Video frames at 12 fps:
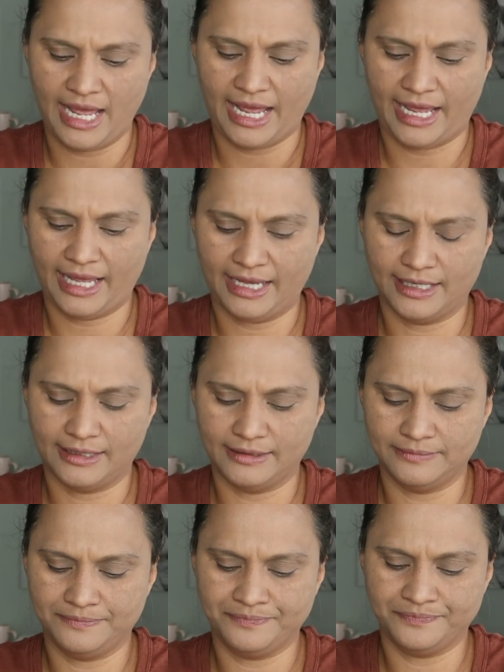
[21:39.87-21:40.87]

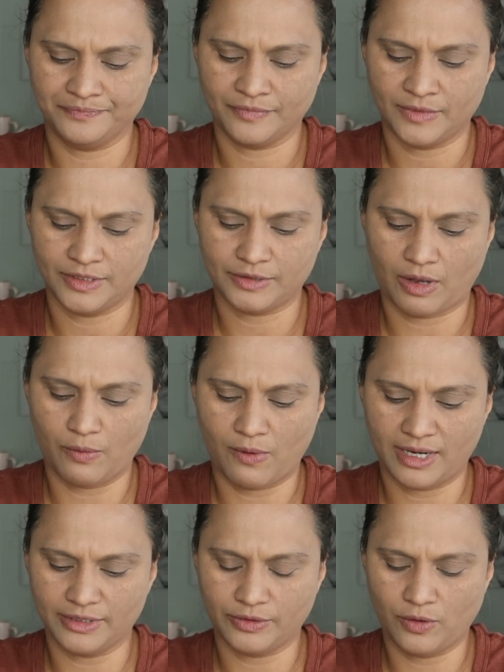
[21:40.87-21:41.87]
And so I
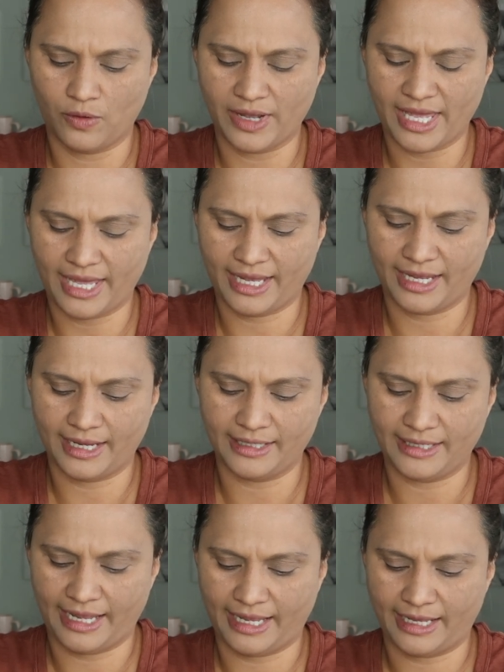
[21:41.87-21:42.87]
wanted to go
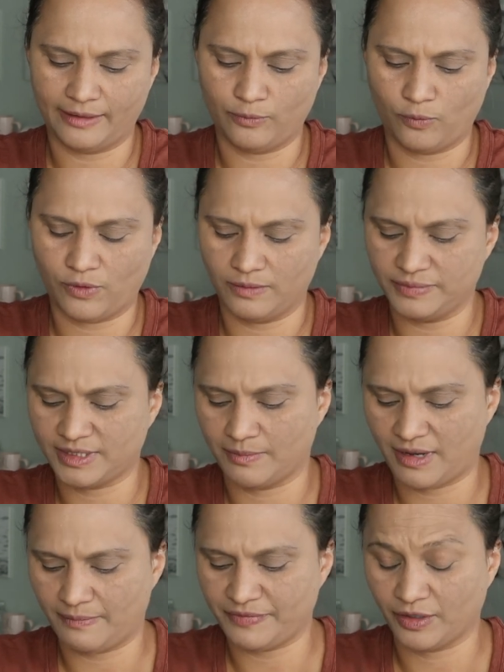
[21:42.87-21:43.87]
ahead and warm
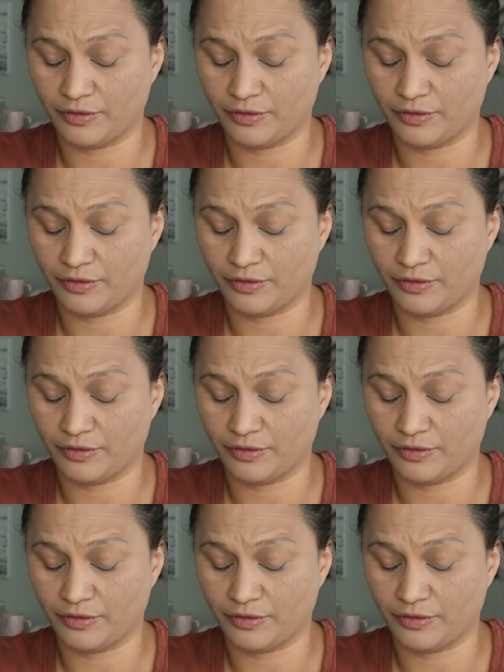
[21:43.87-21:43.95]
some up.